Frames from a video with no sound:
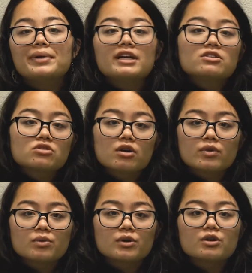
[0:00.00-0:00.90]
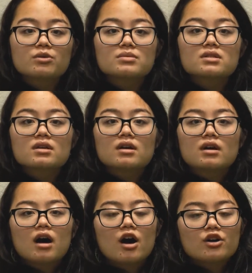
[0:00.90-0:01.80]
big server rooms,
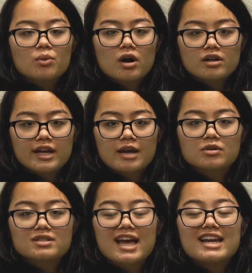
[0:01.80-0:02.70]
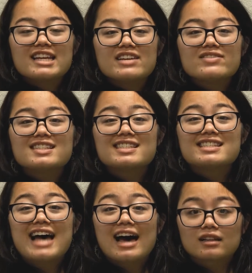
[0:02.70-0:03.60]
underwater cables, and even
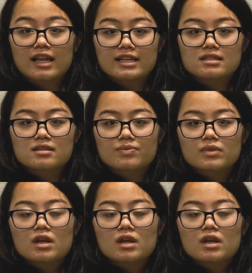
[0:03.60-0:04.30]
satellites.